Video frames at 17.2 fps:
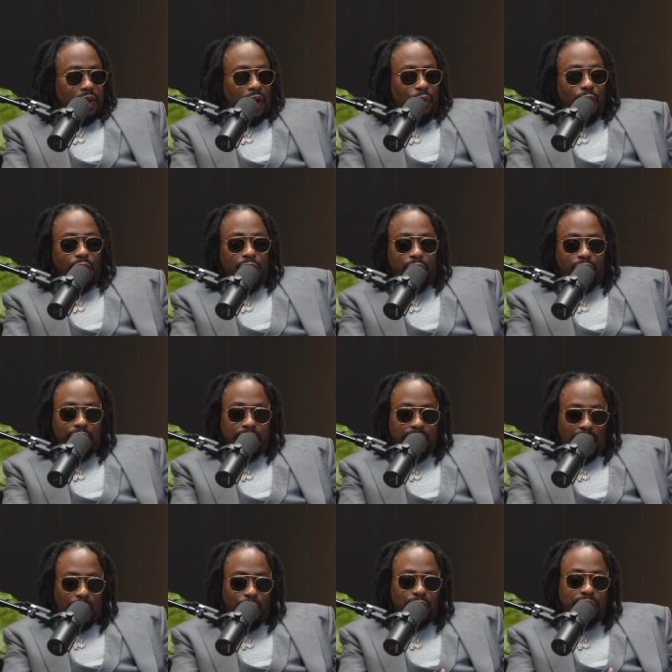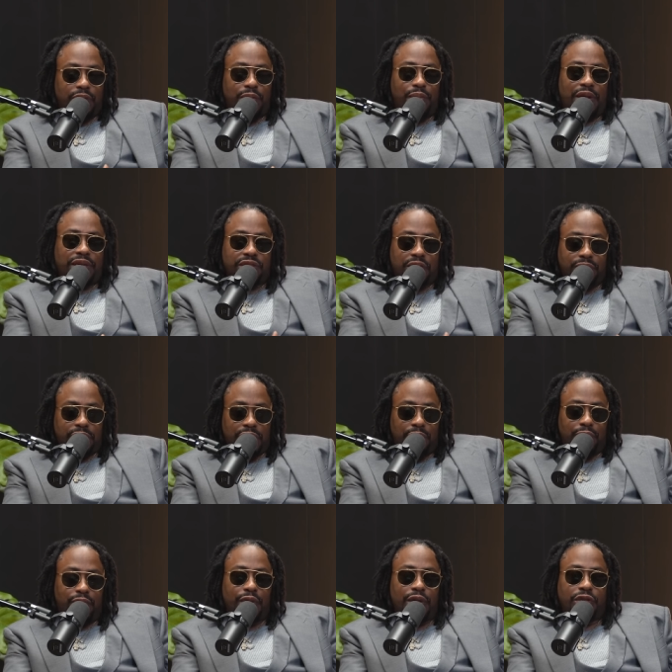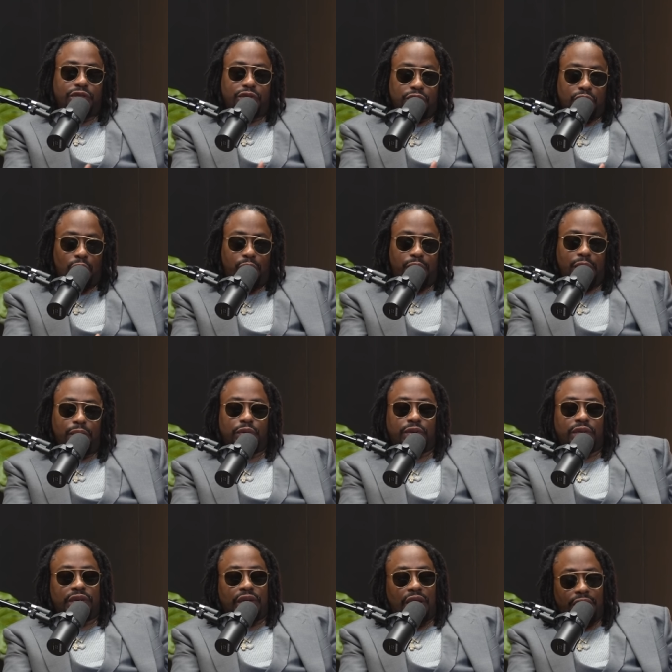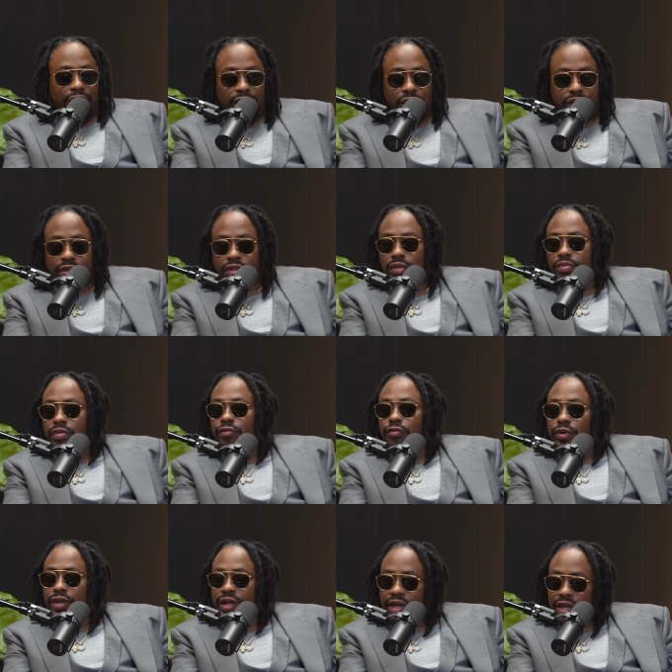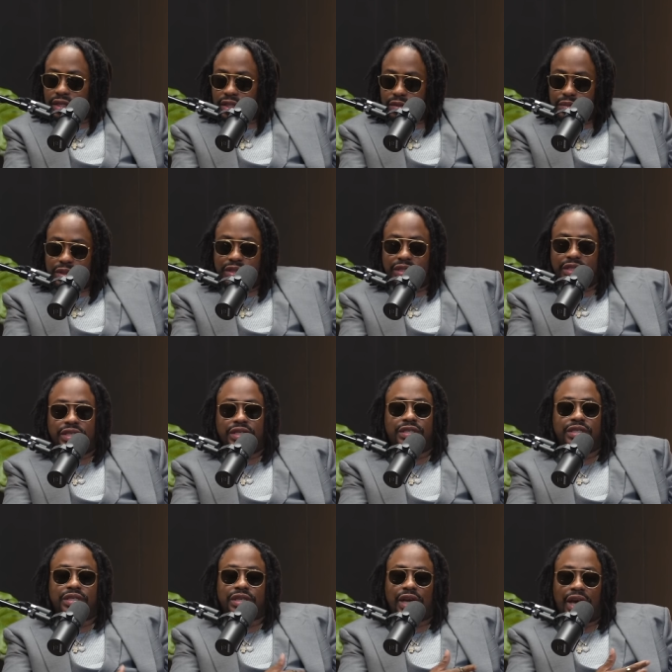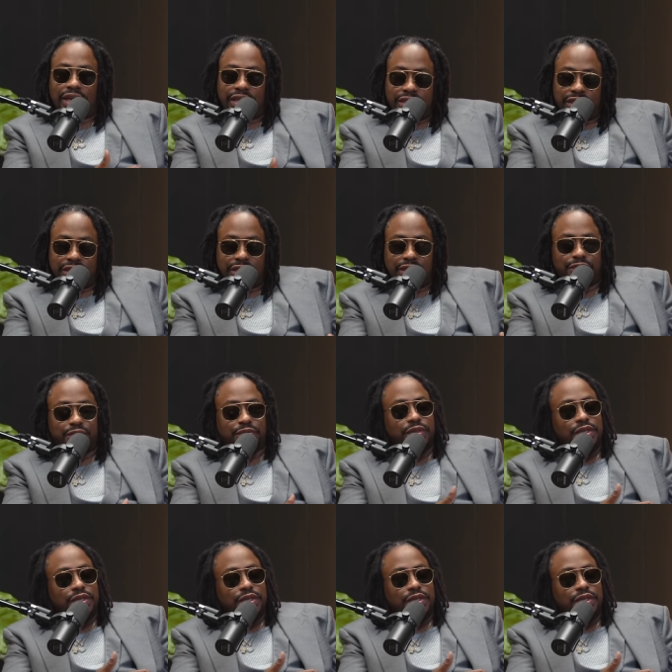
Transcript: wanted to make something that brings, you know, people together and something for the intimacy and just kind of just to